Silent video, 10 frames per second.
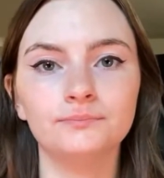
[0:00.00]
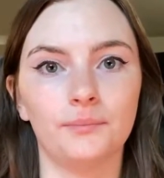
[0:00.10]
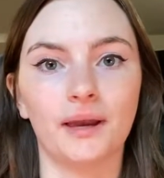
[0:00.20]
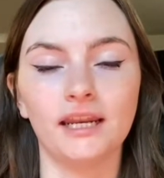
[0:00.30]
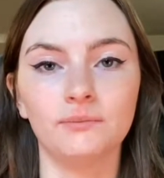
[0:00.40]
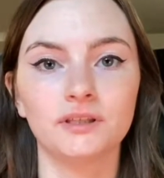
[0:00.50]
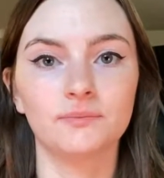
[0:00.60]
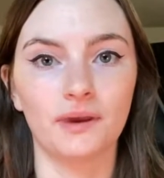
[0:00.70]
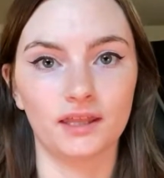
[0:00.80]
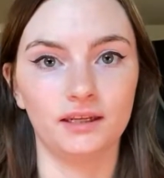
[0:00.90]
My name
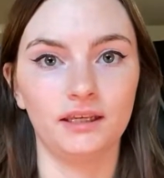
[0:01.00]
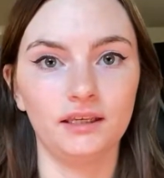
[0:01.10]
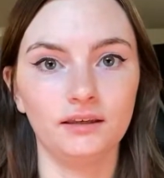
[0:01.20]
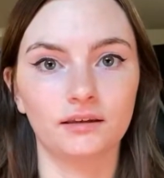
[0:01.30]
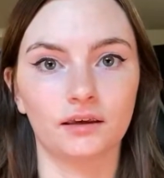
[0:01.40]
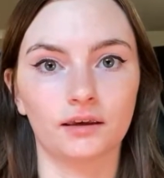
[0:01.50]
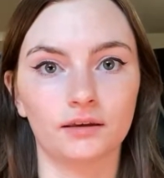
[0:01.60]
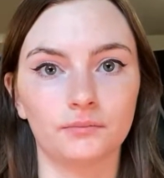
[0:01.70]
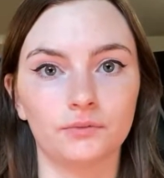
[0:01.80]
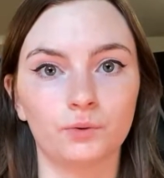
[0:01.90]
is Melody.
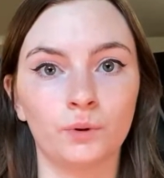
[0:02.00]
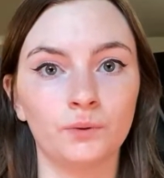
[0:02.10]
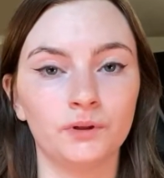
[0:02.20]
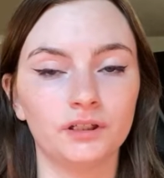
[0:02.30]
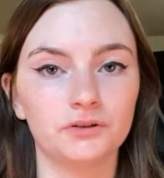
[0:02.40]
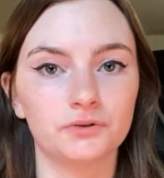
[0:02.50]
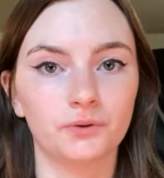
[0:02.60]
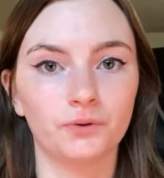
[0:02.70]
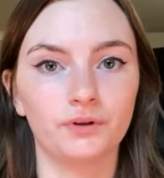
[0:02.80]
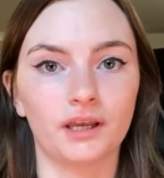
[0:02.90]
I'm 21 years
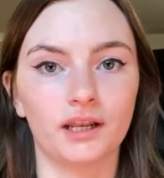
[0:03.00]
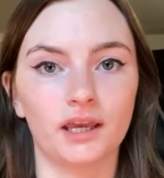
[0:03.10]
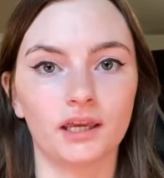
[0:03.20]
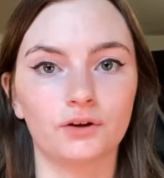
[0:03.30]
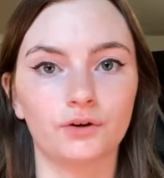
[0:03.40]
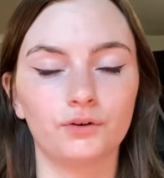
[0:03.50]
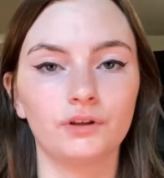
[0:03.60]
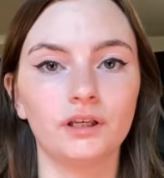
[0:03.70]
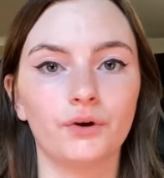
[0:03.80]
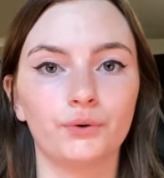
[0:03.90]
old and I
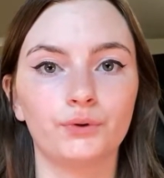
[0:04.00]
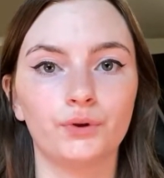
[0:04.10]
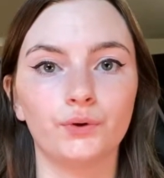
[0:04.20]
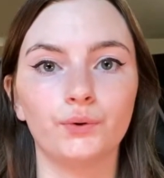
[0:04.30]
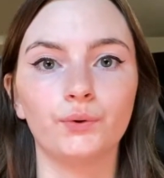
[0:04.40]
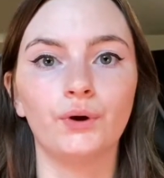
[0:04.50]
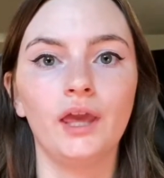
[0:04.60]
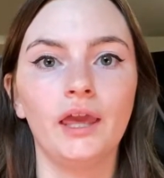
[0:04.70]
currently go to